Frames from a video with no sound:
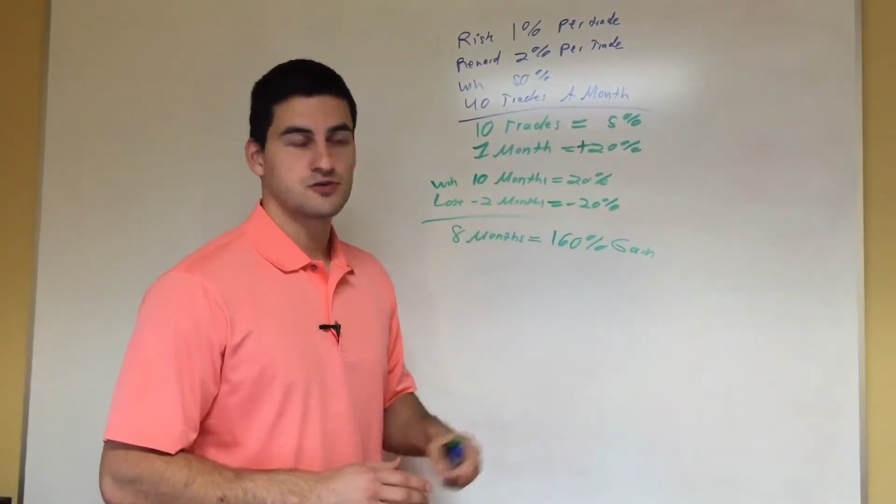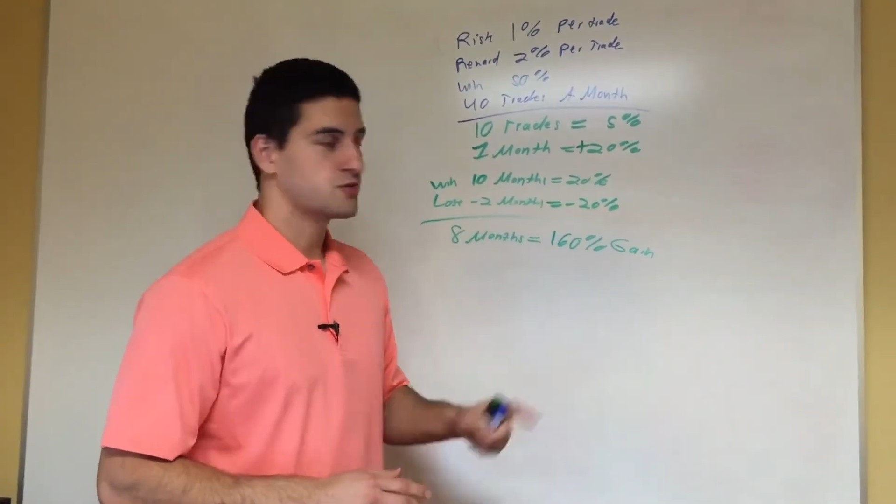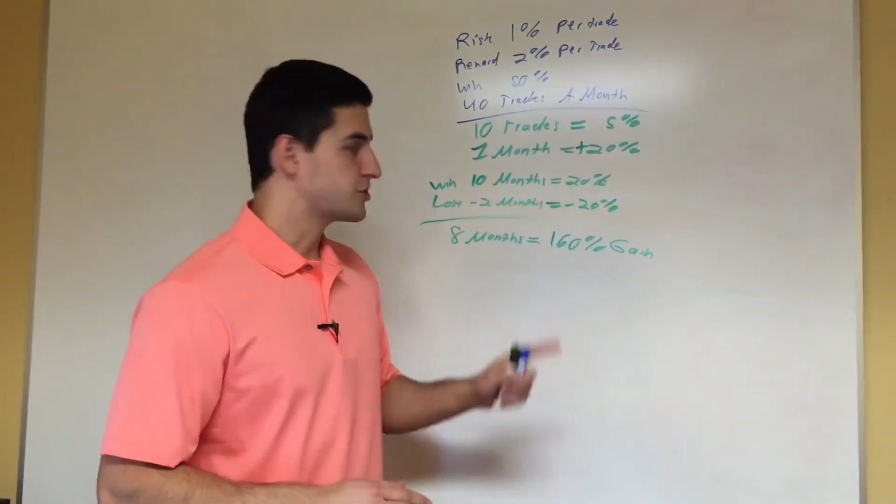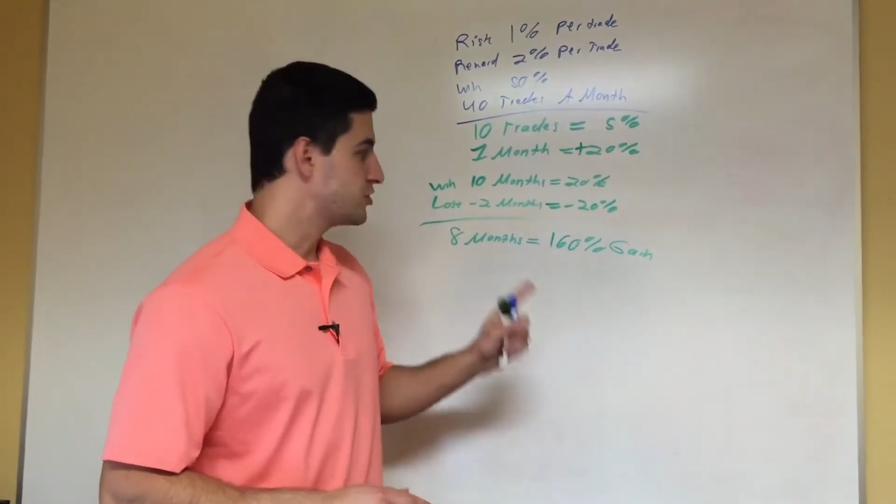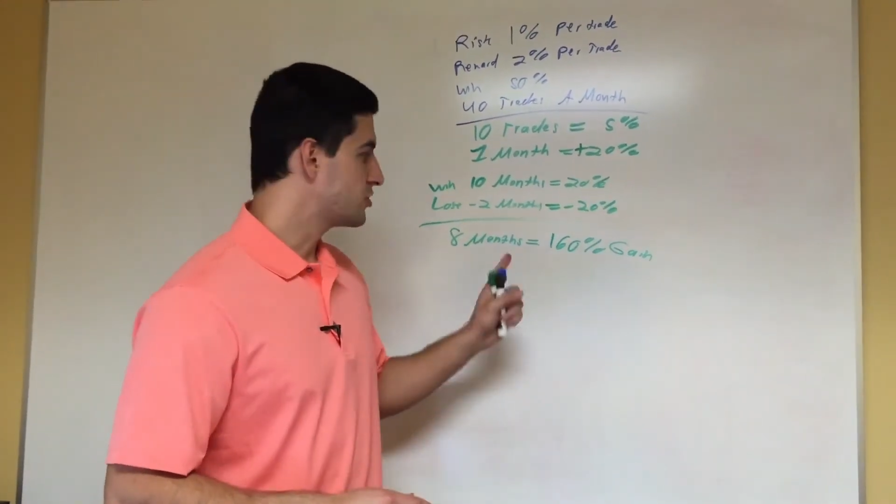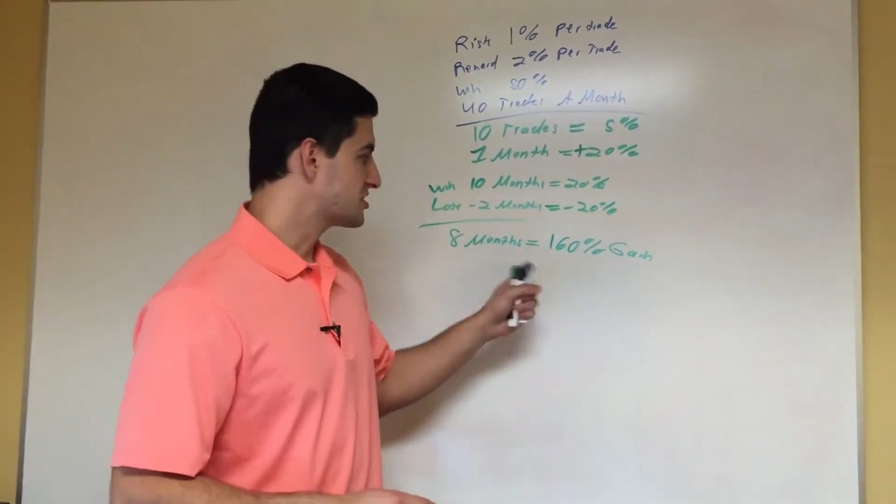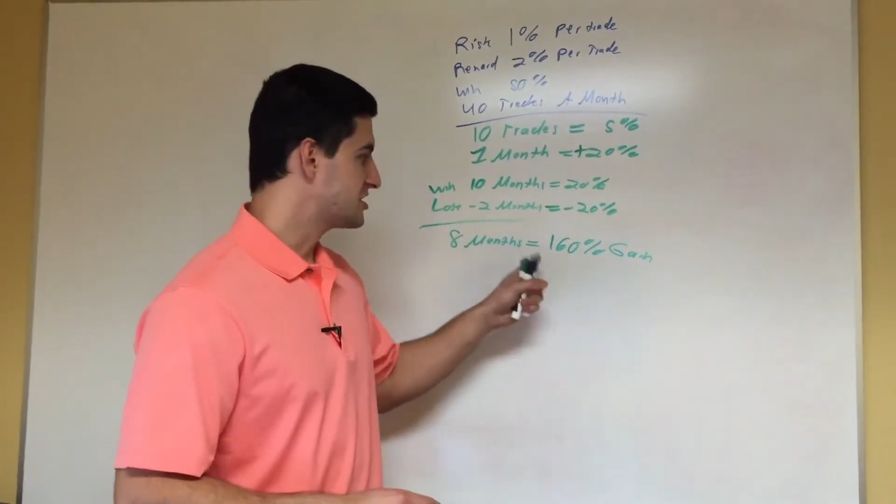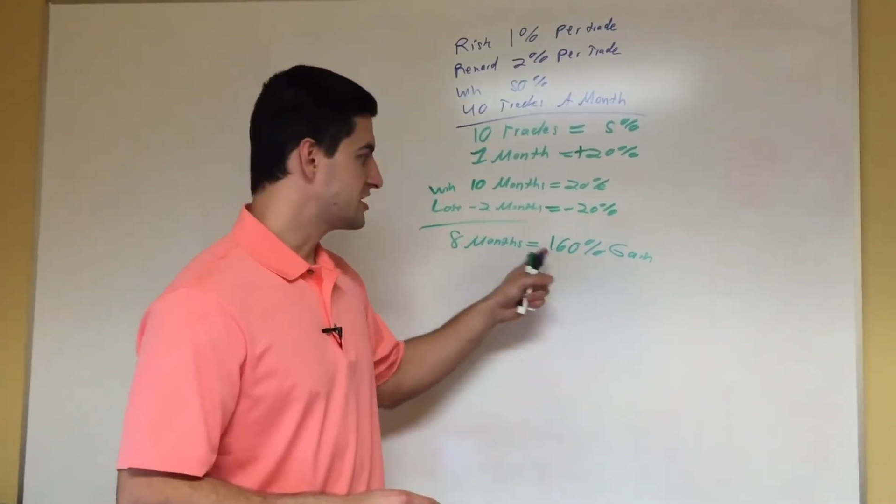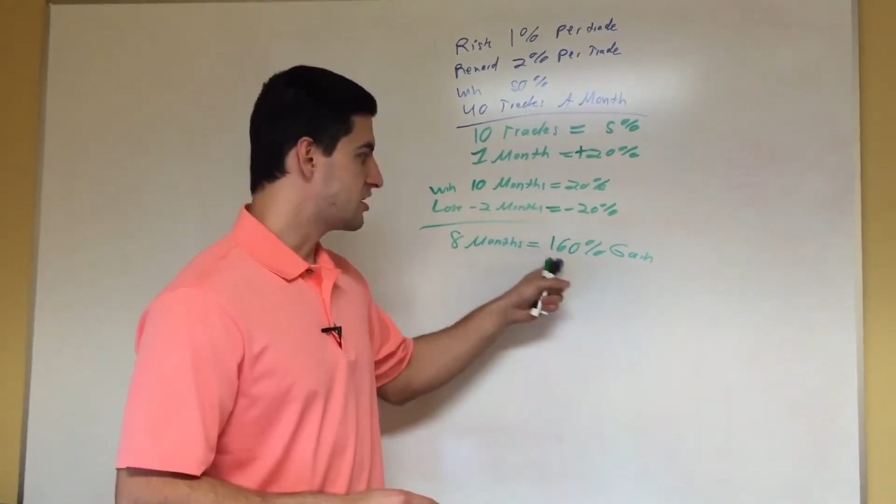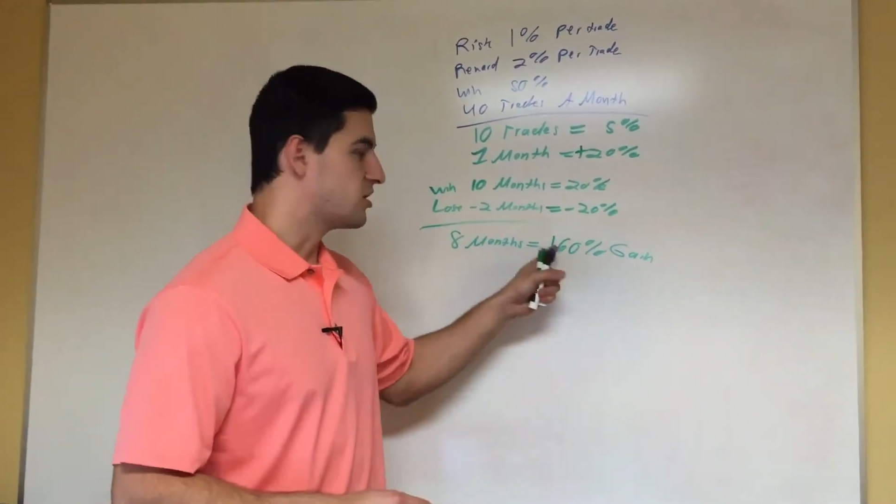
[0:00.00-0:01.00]
to where you don't
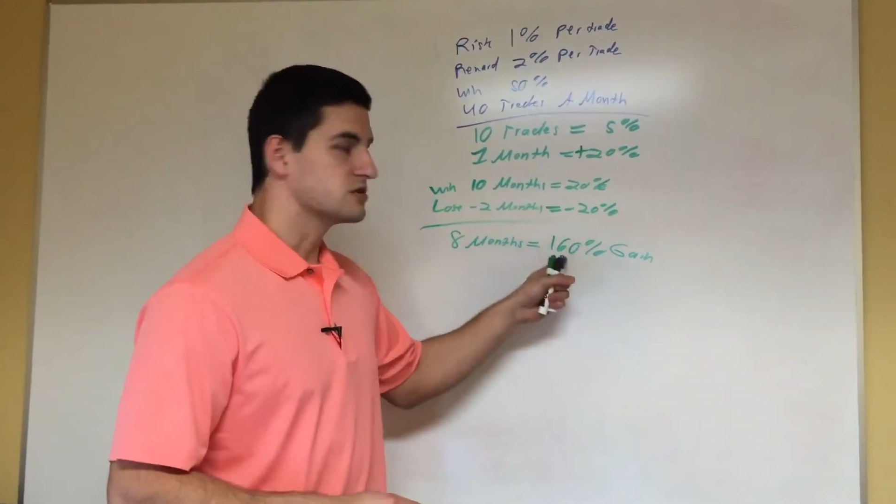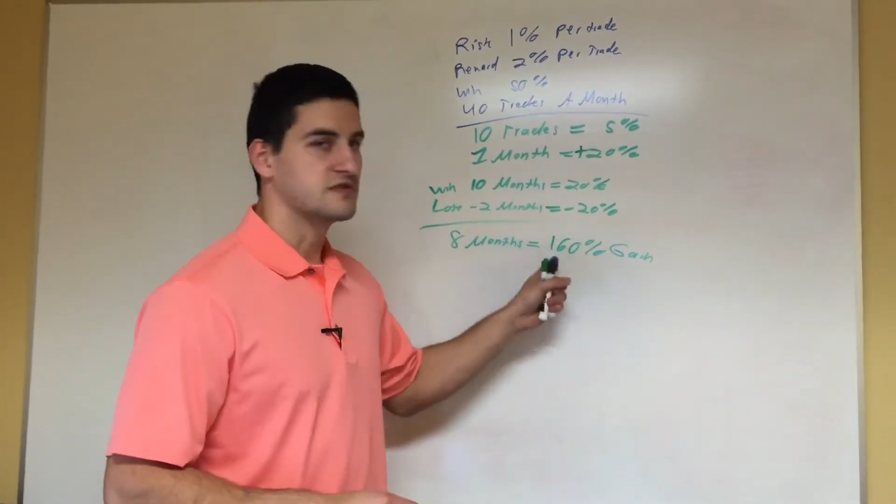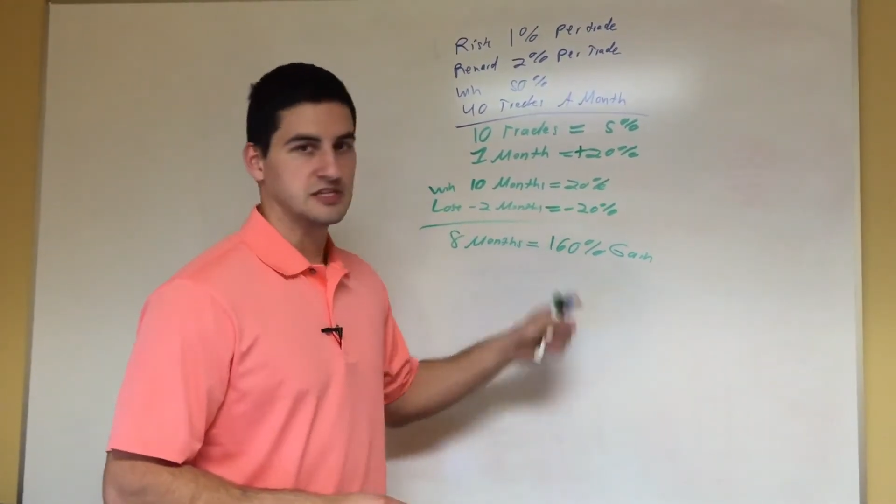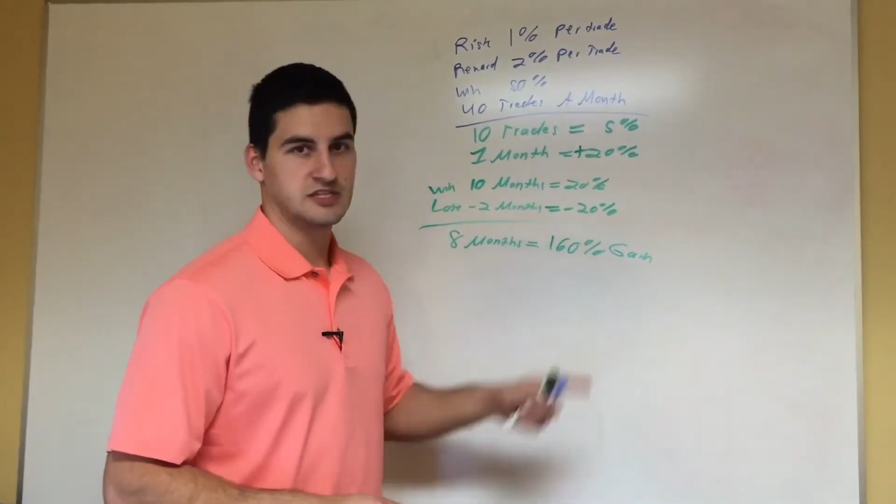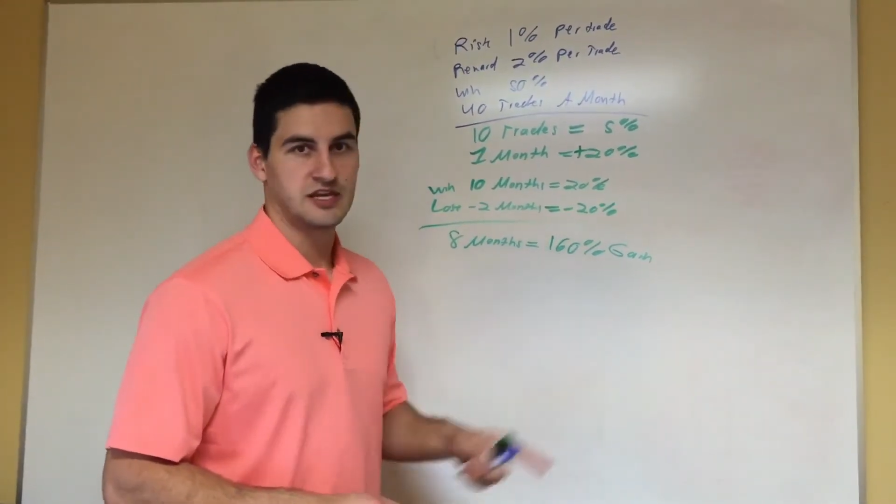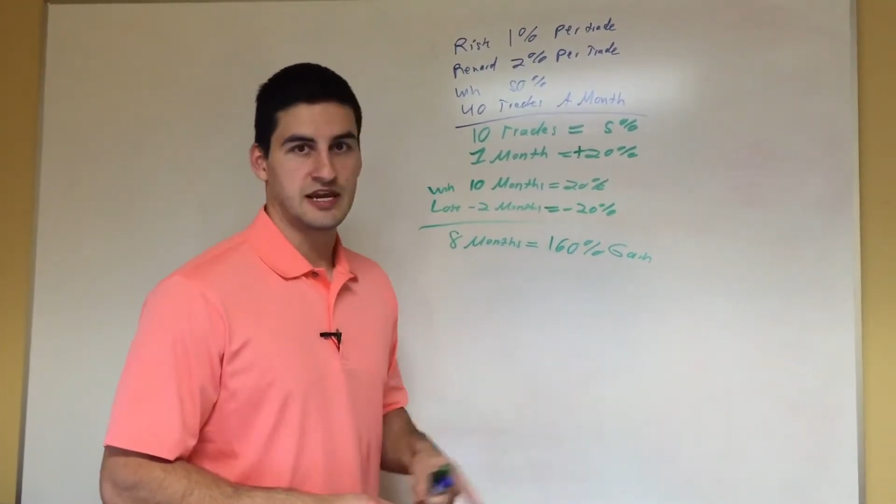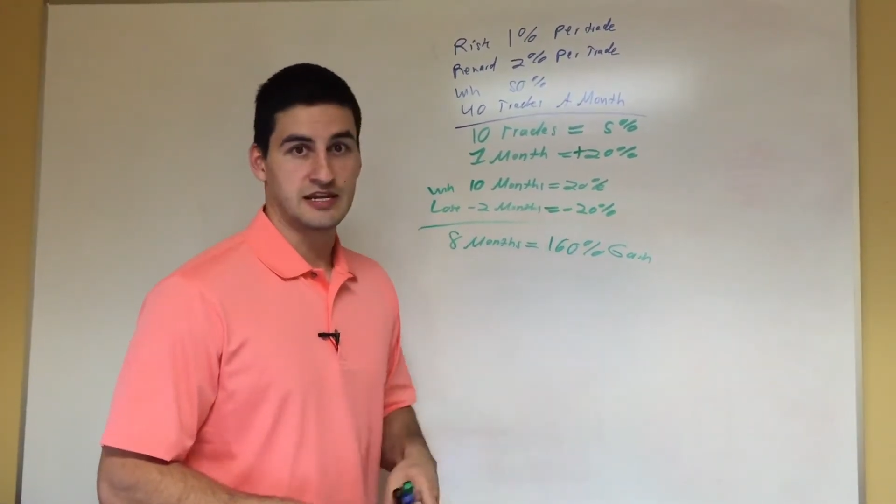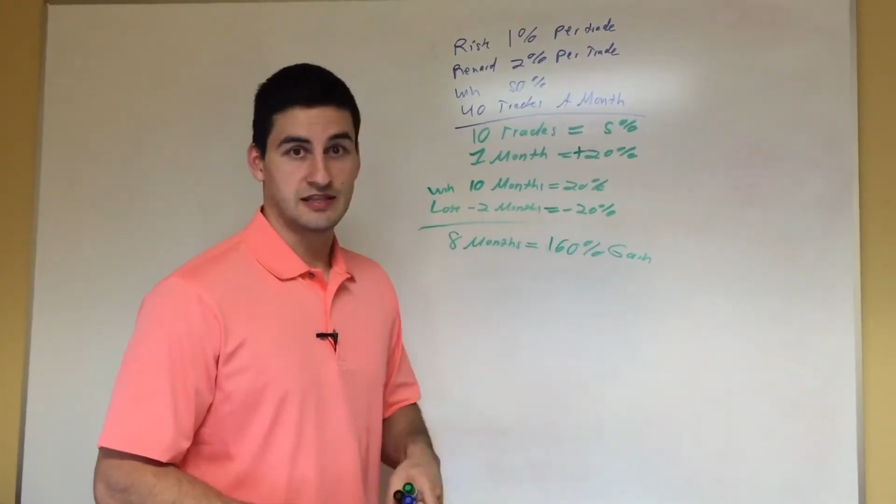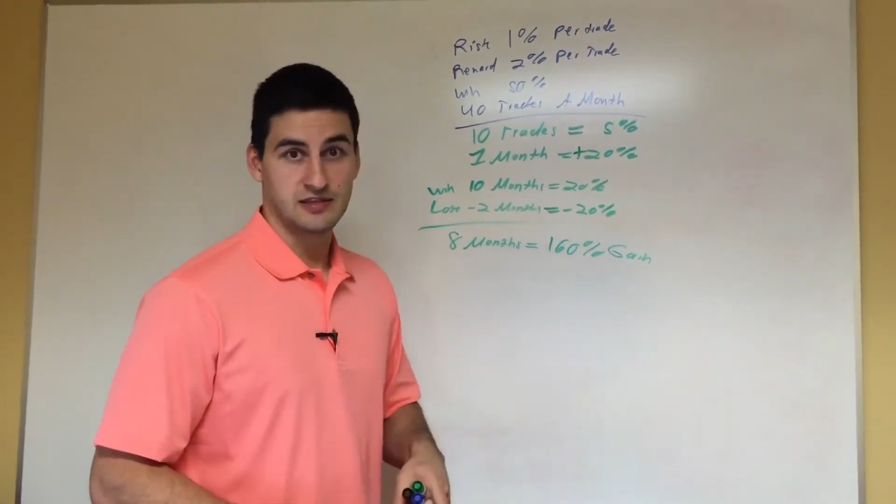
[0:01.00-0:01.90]
see all of this gain.